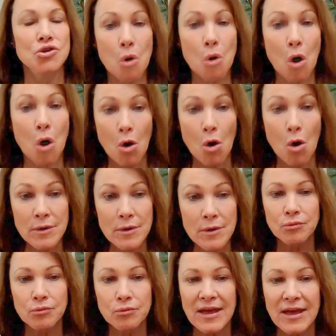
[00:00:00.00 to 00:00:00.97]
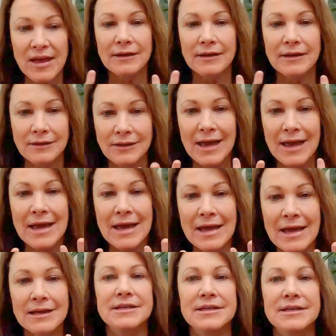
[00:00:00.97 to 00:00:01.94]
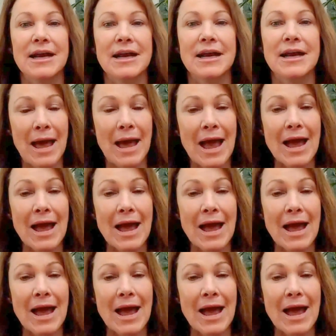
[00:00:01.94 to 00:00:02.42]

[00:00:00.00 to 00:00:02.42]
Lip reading: You always want that gland to come